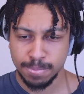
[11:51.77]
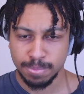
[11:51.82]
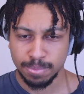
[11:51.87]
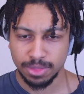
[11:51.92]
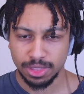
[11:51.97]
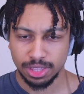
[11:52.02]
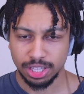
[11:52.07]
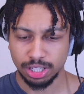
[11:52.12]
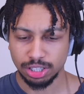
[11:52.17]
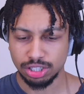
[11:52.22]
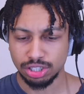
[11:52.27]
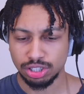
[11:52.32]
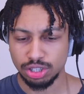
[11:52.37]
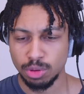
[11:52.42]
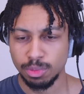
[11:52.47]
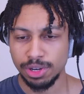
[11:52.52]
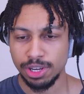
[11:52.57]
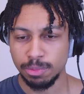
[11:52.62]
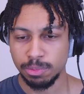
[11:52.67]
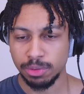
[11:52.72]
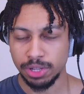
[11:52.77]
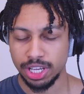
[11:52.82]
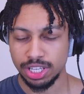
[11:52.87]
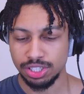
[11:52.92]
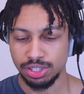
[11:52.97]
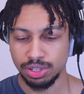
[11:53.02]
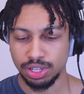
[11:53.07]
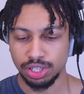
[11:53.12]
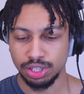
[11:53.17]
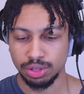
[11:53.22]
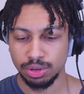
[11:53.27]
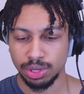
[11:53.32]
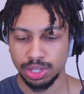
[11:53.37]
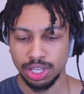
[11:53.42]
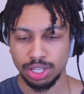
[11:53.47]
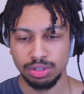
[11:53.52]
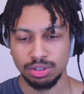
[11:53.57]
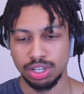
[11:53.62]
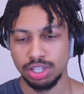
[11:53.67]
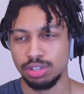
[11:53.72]
There's so many plays you can do with
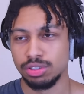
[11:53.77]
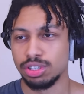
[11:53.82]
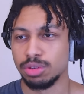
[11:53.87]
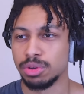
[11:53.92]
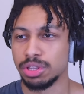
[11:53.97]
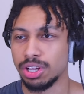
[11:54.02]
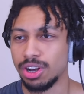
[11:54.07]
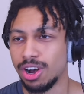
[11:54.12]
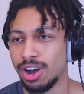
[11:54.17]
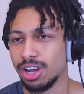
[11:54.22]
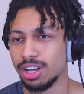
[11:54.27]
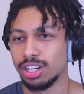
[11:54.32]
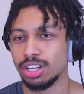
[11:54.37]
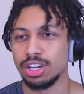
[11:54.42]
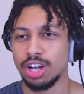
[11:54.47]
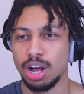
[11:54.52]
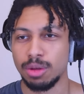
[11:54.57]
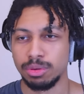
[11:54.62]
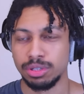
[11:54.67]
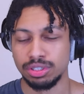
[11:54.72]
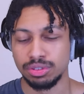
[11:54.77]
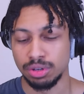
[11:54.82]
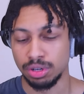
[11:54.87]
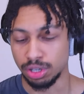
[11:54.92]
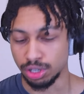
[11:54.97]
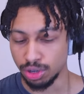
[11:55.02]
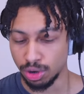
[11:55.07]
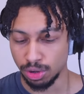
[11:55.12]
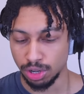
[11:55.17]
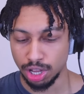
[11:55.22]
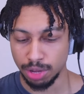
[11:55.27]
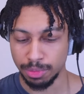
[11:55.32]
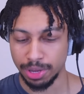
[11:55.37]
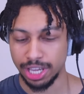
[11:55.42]
it. You can use it with Hog, Goblin Drill, Golem.